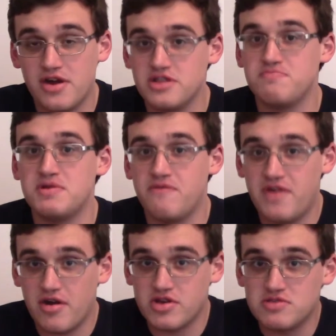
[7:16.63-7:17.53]
It's been
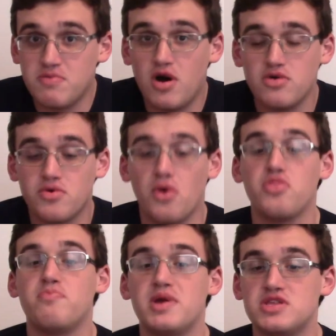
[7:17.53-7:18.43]
very small
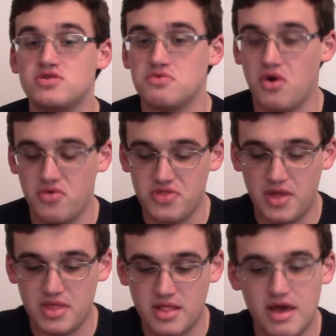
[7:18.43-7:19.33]
growth, but it's growth
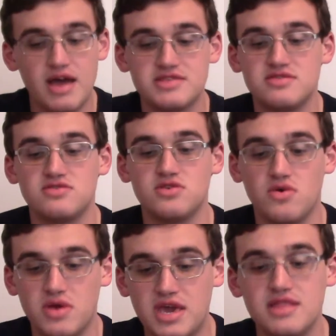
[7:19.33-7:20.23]
nonetheless.
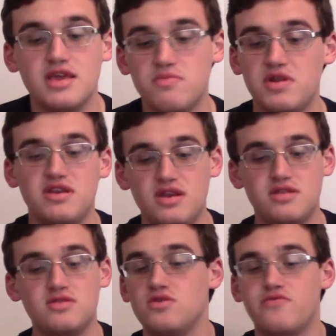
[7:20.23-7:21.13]
So he did what he needed
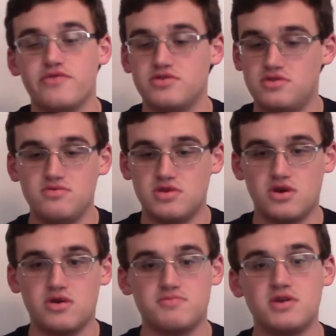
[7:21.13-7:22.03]
to do for his 2
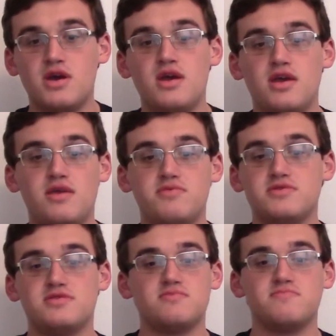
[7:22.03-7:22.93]
terms. He
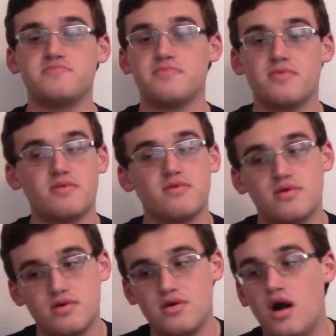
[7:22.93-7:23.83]
was
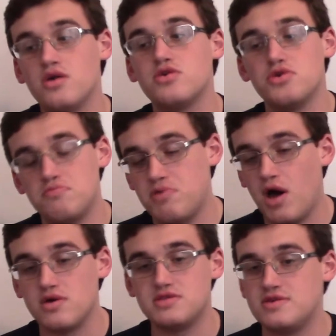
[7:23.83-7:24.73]
a good
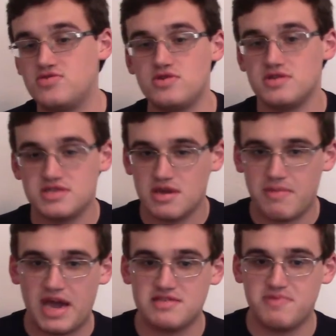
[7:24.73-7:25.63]
politician in some
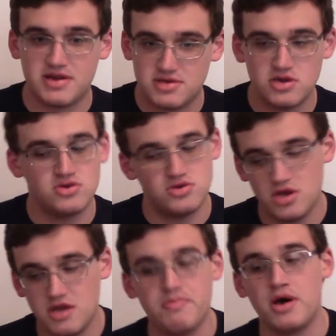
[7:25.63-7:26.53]
aspects, a
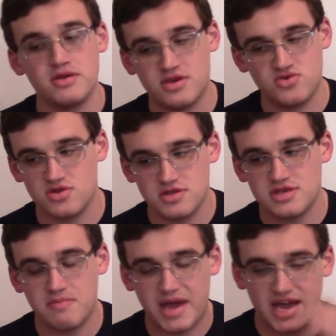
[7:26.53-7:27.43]
shitty politician in
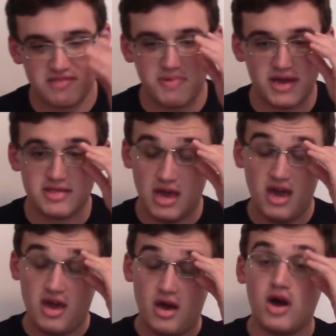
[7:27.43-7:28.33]
some aspects,
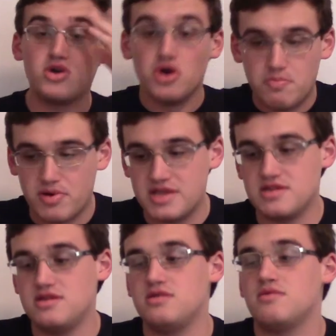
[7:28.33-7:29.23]
a good
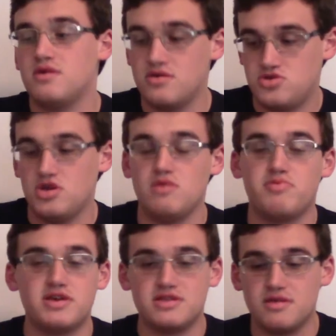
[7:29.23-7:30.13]
president, a shitty
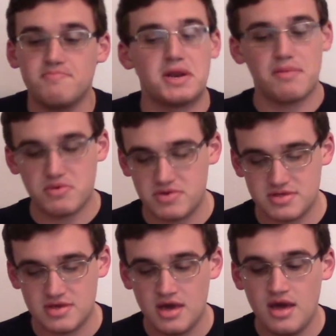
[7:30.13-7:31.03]
president, but
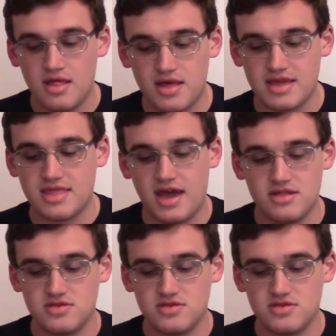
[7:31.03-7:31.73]
everyone's like that.